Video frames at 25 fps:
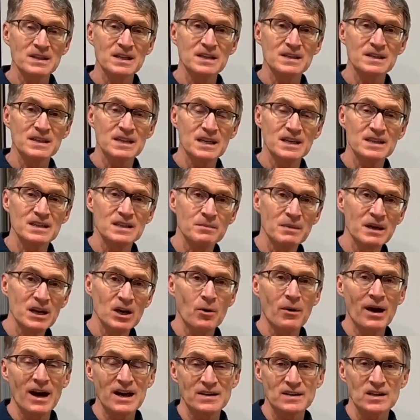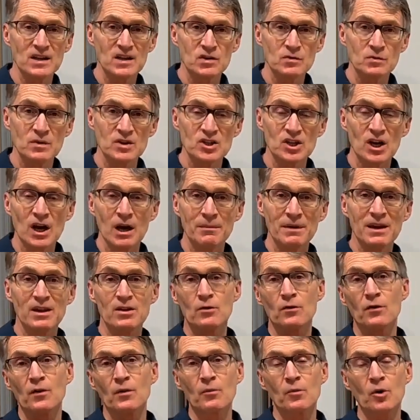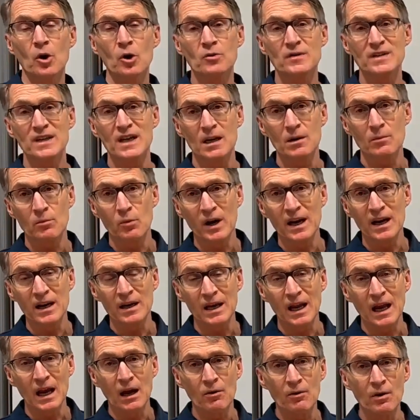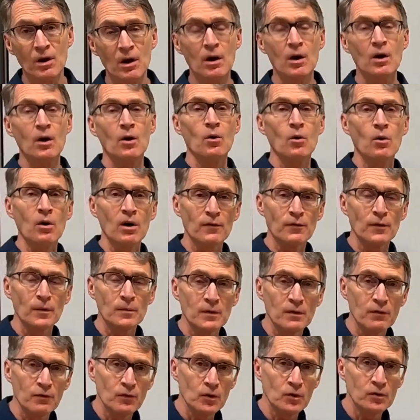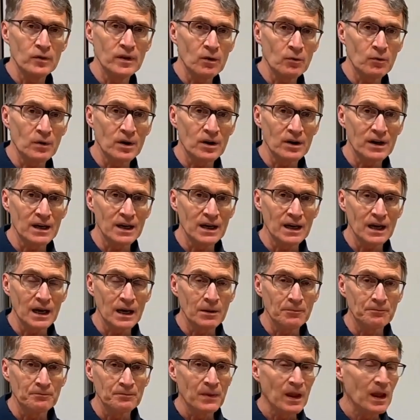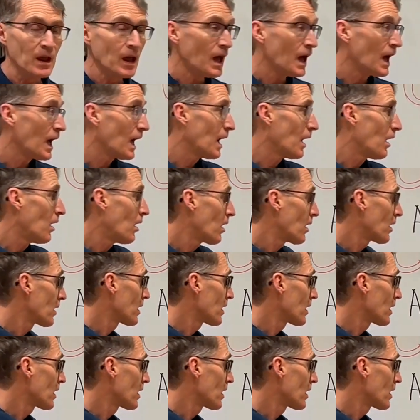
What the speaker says: is these amino acids, which come either from protein breakdown or from the food that we're eating, are